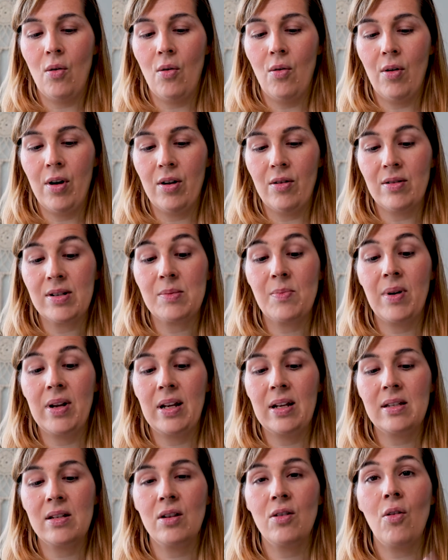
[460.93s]
oils,
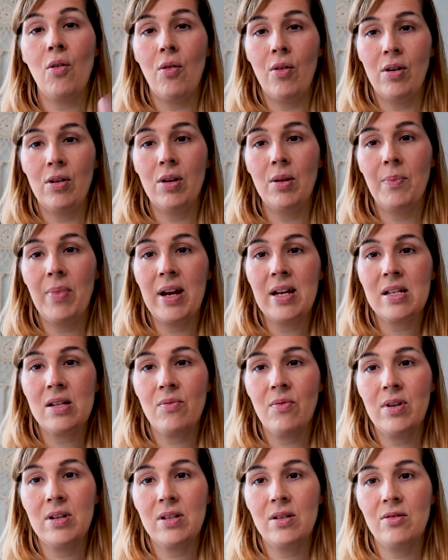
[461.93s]
but it's an
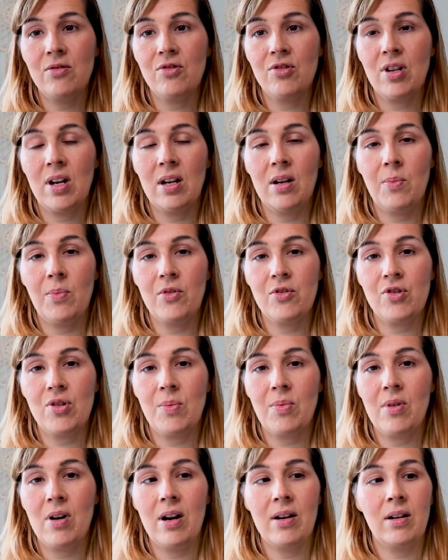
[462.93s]
oil-based one, so you're just gonna push
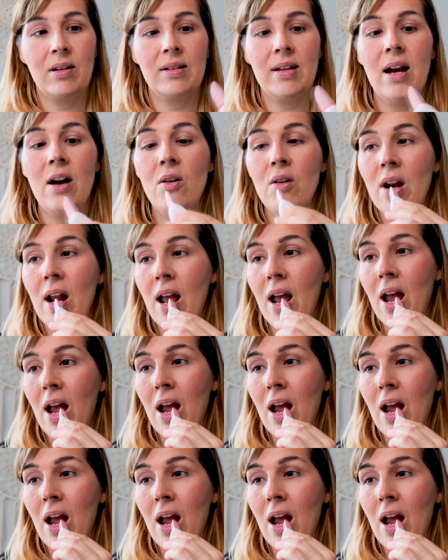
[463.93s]
the product out.